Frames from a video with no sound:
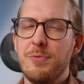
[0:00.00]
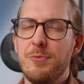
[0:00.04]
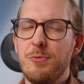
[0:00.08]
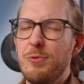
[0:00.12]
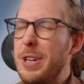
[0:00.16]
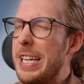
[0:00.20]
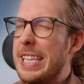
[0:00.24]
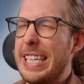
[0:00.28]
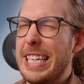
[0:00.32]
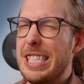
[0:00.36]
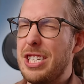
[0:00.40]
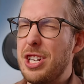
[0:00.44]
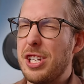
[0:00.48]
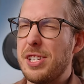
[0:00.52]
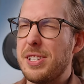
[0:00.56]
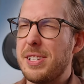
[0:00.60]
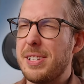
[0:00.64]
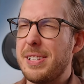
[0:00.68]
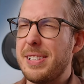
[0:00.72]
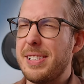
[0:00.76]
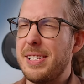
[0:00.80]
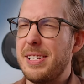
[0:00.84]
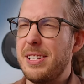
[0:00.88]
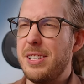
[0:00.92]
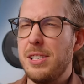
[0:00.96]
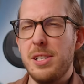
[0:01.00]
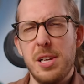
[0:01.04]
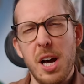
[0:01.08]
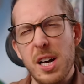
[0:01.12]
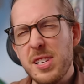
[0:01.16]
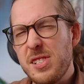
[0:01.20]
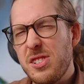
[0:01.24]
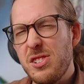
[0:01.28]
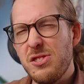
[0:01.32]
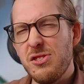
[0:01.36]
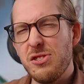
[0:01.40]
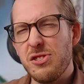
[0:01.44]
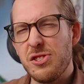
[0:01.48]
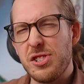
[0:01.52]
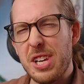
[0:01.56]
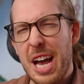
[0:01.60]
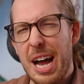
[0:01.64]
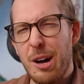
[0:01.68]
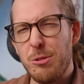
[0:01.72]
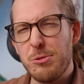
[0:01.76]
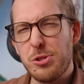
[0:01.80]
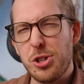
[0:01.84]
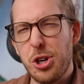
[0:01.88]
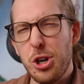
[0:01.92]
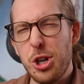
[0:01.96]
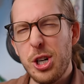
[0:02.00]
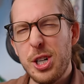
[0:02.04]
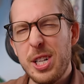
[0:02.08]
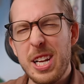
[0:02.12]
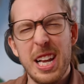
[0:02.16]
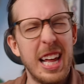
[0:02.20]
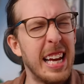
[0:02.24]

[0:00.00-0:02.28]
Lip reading: Really just doesn't sound good,